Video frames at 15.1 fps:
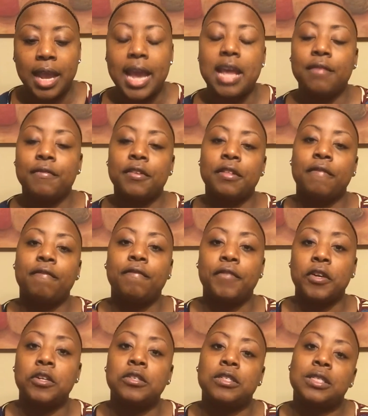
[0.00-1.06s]
And for the
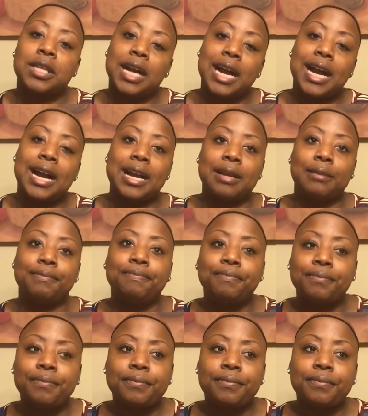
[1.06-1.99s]
first time